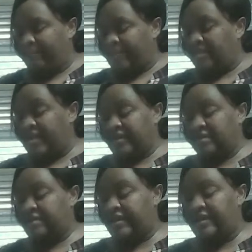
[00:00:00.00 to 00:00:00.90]
Like I
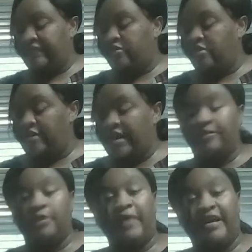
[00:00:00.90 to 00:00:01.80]
said, if you don't have
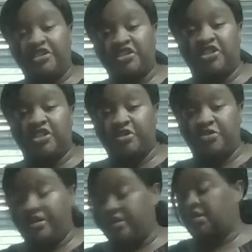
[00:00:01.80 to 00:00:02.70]
the patience to do
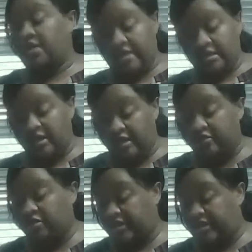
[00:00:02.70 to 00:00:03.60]
this, it's
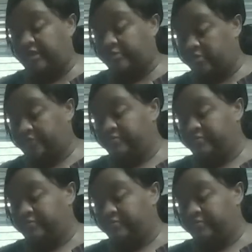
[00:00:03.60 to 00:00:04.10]
understandable.